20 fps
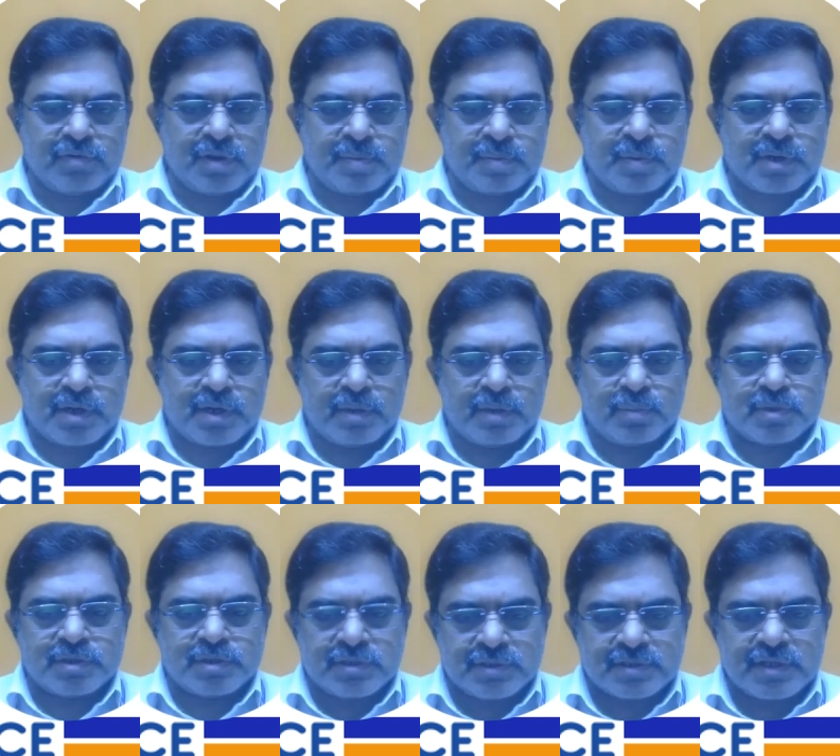vapor
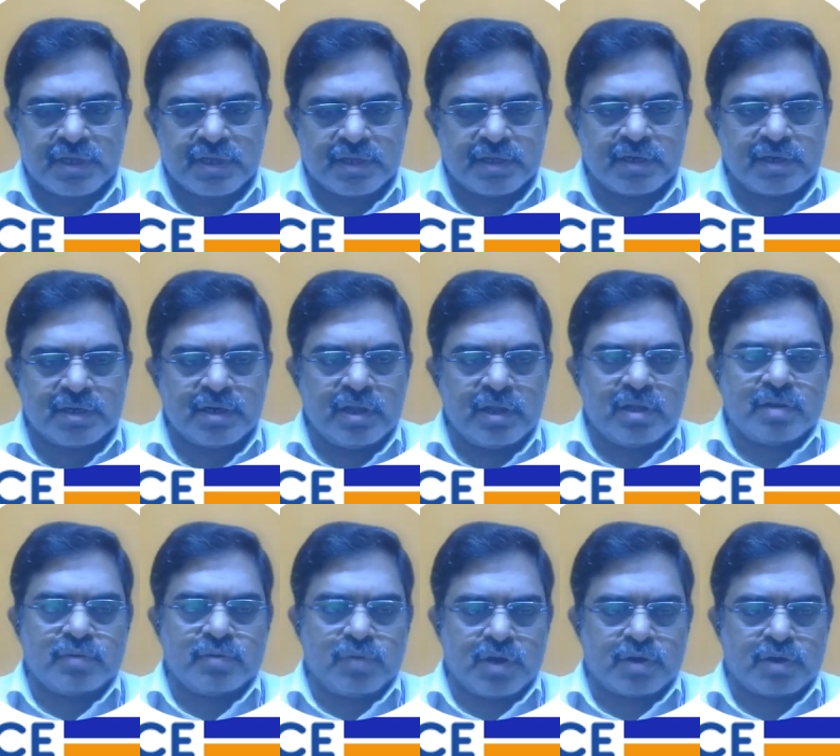compression cycle,
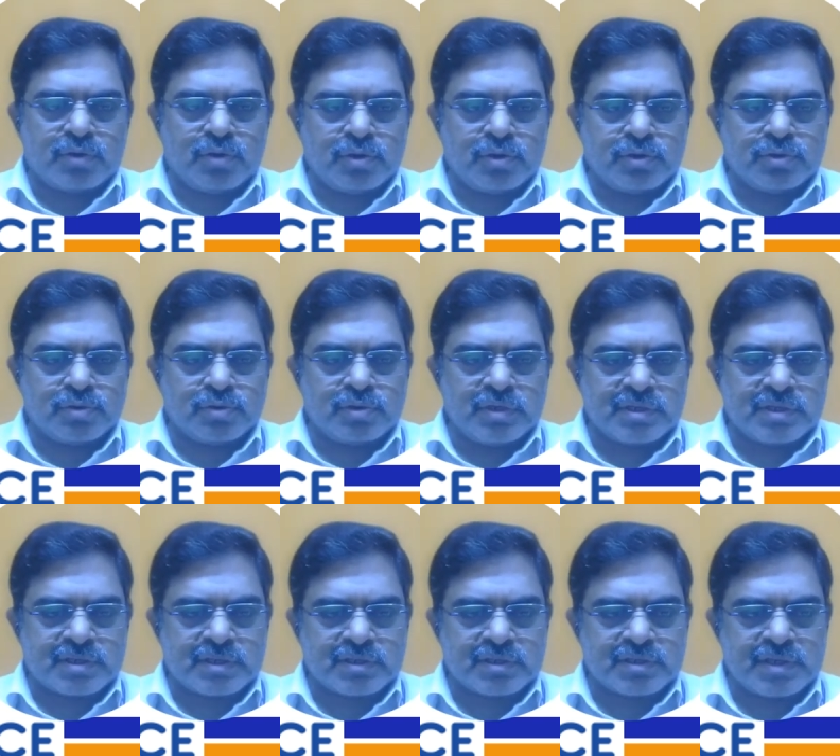we are going to
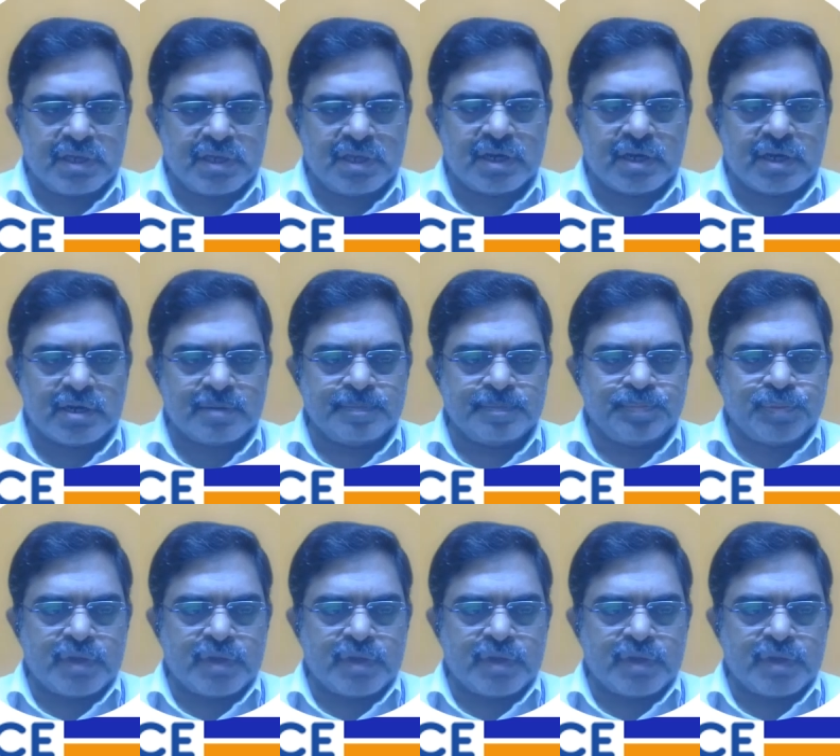discuss here,